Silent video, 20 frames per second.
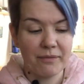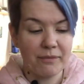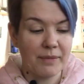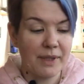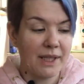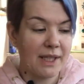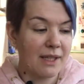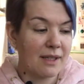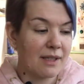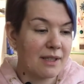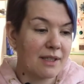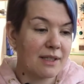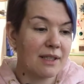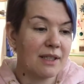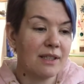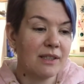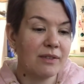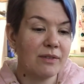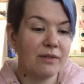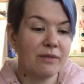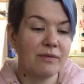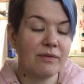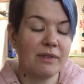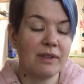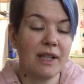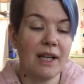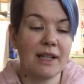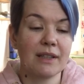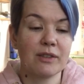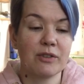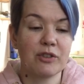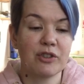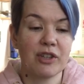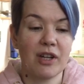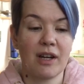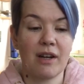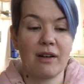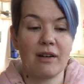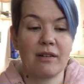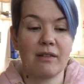But I still like to
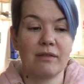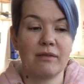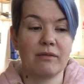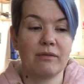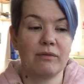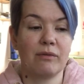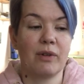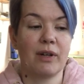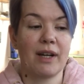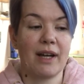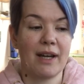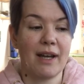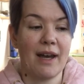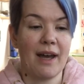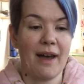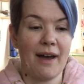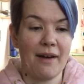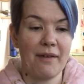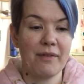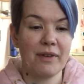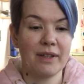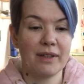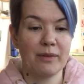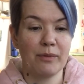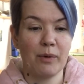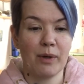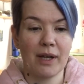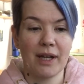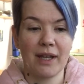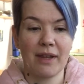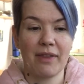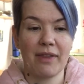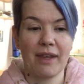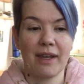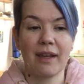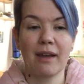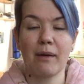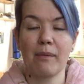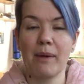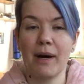share what I have and what I
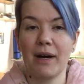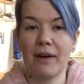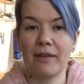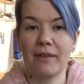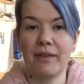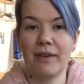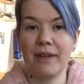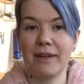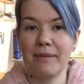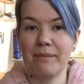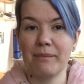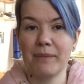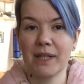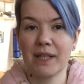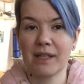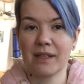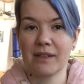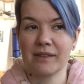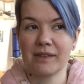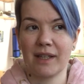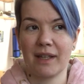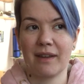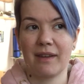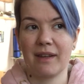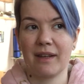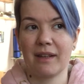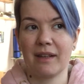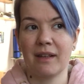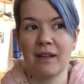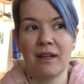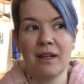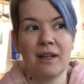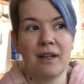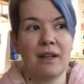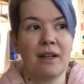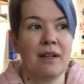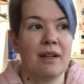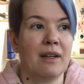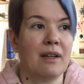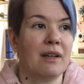think about them, because I think
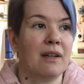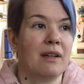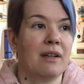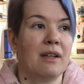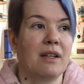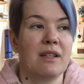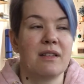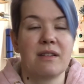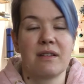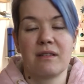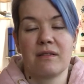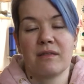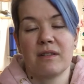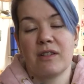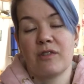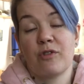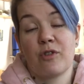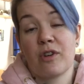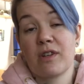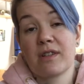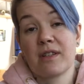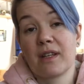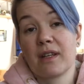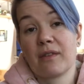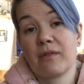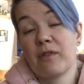it's interesting.